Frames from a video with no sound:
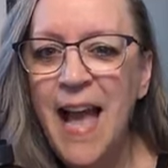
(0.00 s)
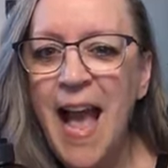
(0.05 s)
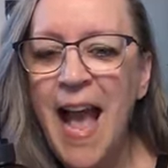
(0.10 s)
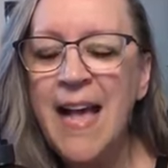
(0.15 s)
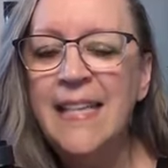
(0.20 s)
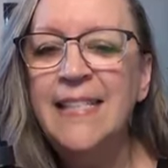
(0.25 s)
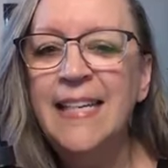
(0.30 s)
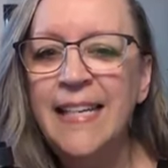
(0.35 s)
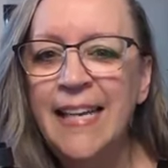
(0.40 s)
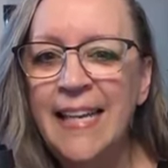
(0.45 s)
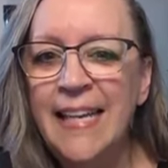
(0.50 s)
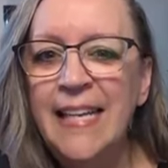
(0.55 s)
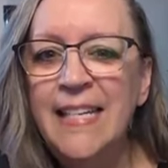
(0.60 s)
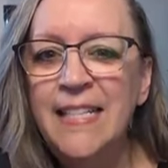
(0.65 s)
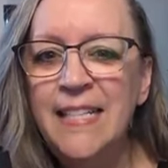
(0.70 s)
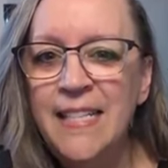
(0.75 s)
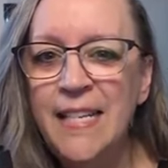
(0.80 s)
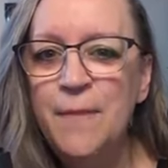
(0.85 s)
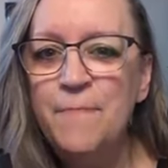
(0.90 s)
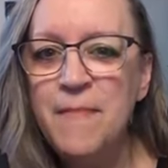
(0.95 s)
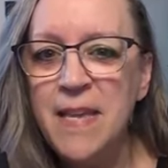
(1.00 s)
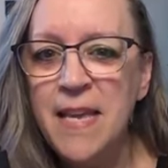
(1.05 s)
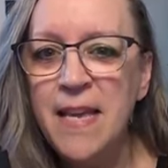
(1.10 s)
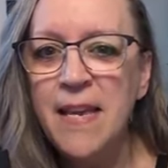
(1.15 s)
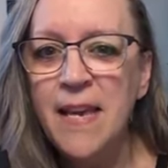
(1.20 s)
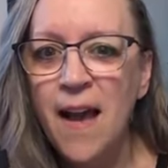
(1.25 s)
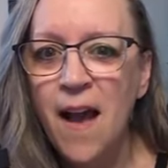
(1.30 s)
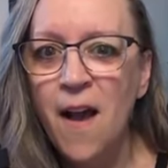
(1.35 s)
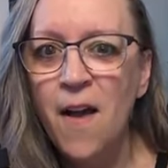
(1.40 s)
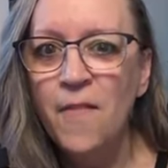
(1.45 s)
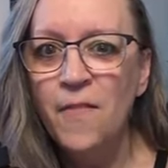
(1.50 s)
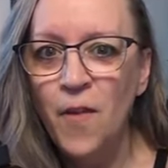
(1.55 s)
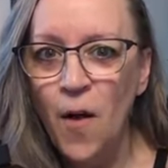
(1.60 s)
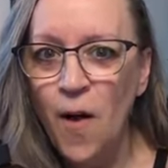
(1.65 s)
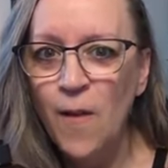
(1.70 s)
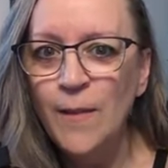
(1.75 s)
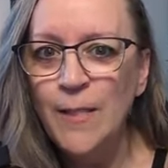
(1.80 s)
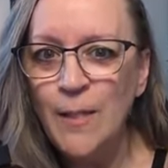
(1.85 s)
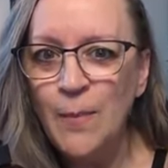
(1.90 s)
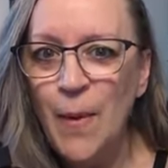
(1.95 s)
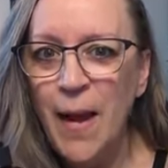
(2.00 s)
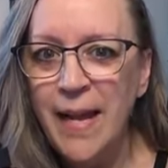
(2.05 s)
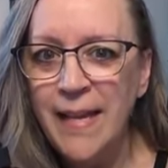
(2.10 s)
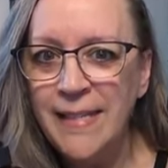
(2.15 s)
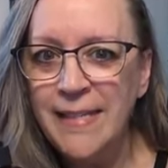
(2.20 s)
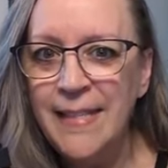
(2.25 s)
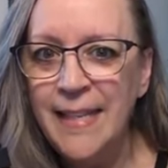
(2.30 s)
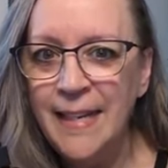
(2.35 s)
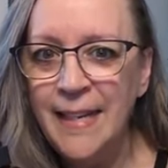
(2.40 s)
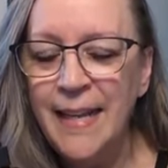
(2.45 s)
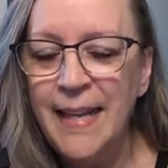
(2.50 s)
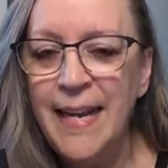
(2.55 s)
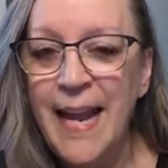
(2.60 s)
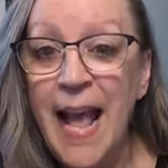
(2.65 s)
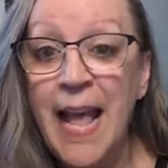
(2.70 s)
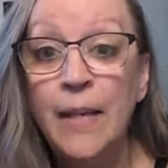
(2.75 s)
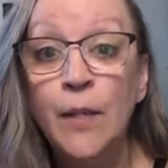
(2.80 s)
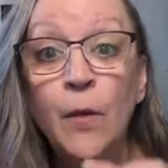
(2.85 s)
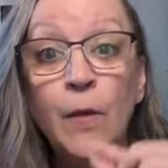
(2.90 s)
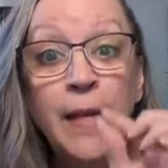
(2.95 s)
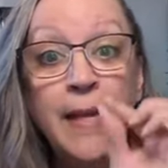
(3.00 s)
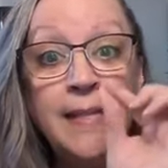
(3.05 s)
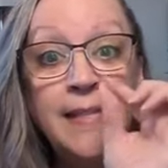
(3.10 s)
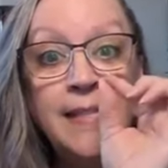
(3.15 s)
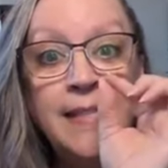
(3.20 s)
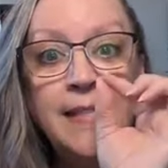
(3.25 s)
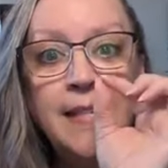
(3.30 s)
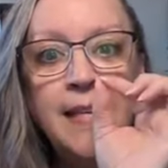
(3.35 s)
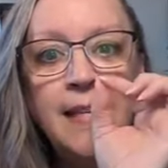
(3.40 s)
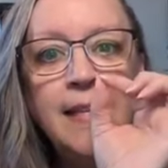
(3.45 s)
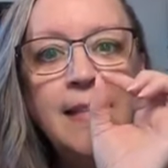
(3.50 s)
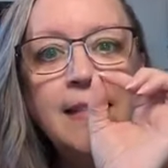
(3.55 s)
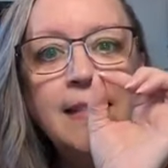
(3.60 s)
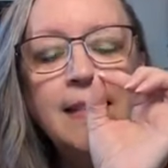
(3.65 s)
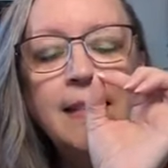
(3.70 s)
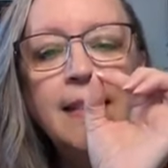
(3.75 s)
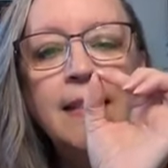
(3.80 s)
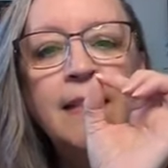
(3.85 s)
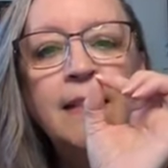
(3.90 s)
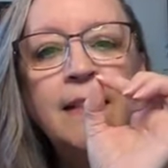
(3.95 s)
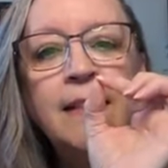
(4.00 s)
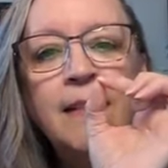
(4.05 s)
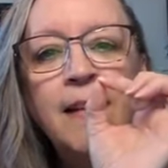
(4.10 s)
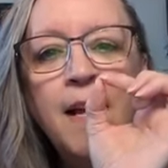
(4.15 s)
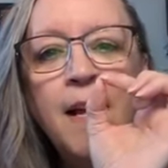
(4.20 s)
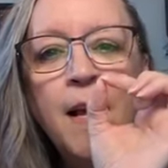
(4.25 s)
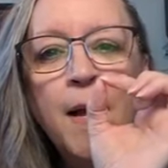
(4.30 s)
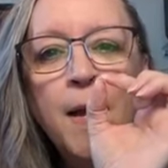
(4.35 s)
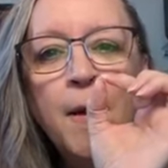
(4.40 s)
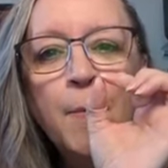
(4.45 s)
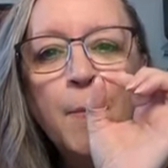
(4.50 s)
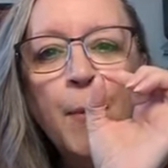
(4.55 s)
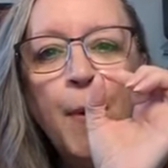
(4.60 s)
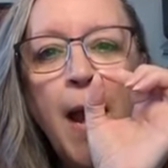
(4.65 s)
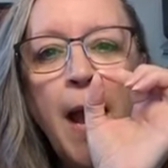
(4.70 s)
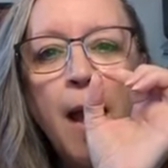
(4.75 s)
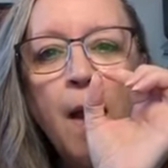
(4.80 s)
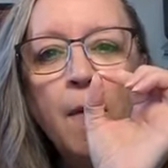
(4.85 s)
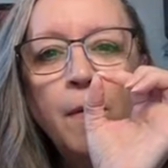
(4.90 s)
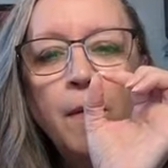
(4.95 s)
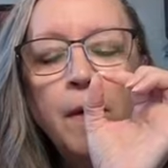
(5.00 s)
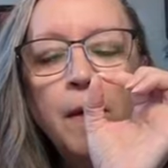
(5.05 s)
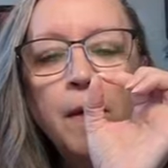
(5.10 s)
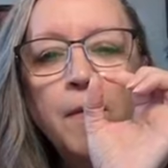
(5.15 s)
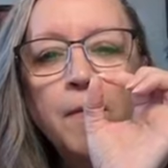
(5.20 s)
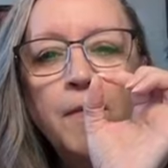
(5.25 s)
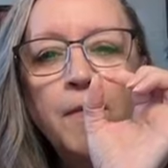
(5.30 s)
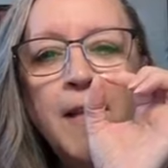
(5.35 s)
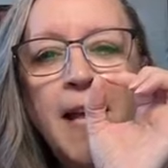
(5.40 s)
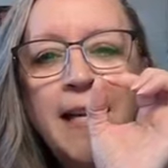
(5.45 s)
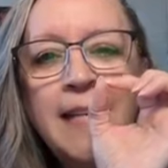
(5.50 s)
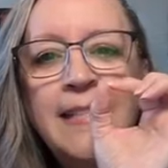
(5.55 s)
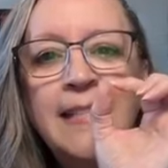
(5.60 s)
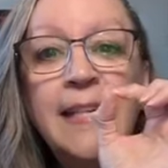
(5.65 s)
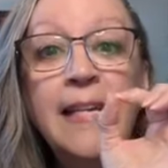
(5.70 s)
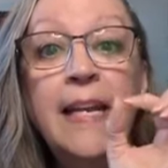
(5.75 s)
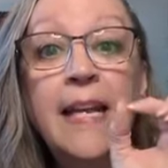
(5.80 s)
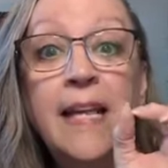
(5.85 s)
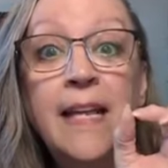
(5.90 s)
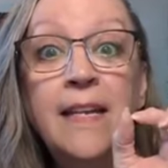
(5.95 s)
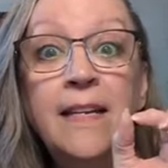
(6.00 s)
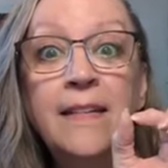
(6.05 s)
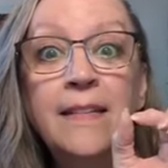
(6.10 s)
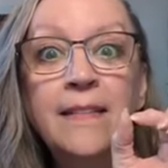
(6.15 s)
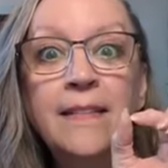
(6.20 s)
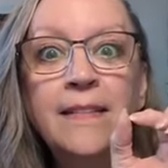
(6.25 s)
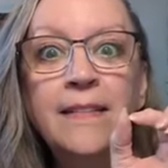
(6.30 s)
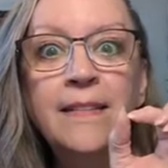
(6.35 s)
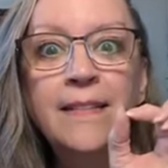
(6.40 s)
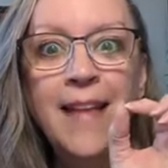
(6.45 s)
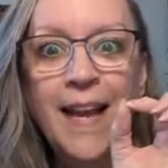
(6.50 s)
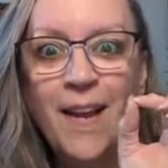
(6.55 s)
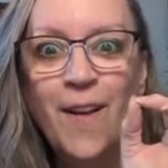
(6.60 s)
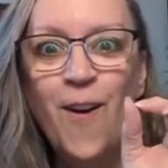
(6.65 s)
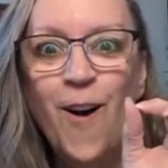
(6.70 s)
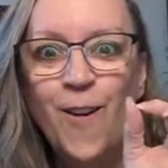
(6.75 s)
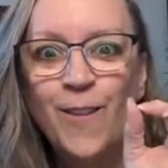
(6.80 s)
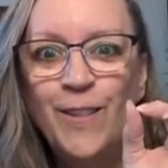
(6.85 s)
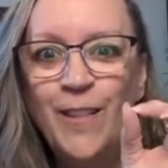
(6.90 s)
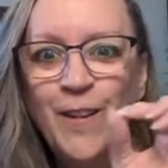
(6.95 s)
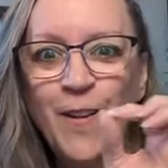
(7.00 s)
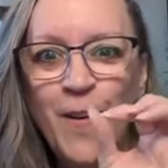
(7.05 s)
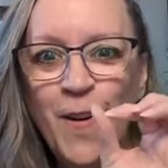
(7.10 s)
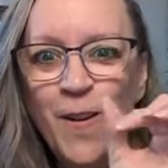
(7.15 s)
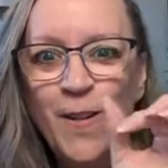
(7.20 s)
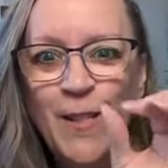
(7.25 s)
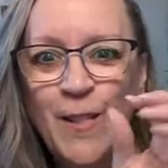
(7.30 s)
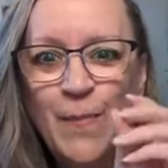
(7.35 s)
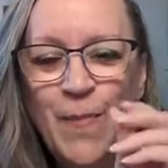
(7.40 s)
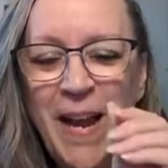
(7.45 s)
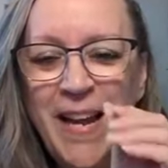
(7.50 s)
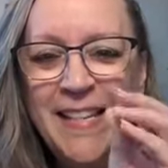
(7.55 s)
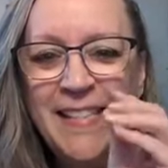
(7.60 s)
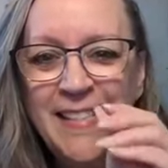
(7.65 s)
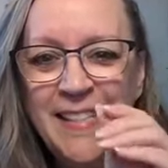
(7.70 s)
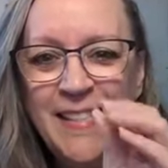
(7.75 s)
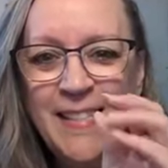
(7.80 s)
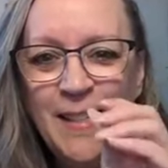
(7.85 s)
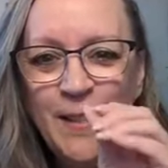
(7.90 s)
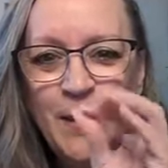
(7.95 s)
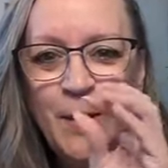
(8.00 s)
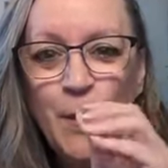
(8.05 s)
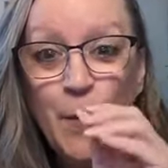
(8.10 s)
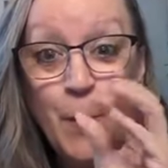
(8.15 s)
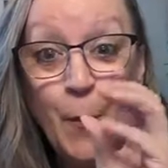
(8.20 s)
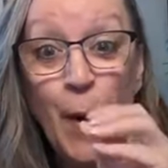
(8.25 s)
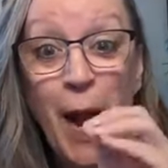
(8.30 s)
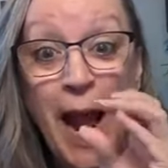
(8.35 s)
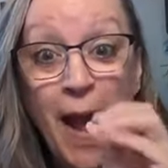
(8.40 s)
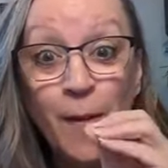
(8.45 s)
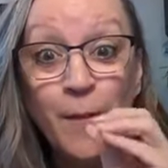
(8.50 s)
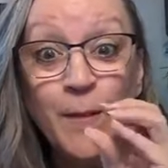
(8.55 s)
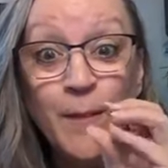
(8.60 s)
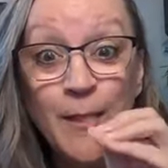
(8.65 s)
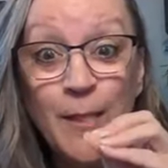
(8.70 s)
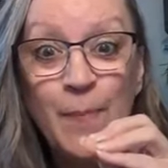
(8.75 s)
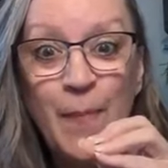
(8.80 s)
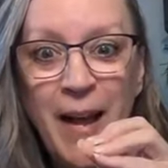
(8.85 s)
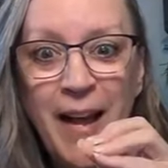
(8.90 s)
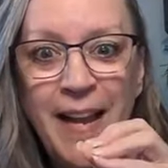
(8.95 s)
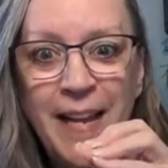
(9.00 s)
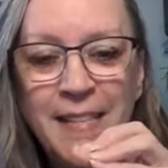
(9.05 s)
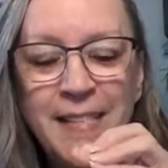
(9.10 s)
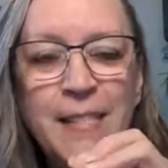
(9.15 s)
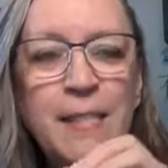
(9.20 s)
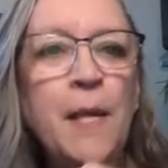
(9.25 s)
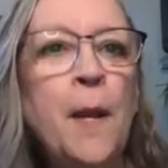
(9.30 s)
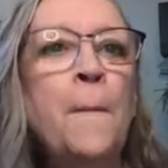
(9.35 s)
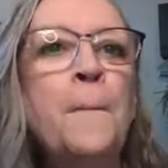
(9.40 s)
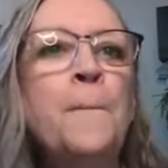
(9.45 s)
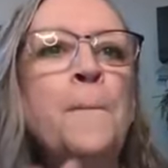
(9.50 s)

has a hint to me of allspice in it, and you can see these little brown flecks in it, like allspice is a little brown spice.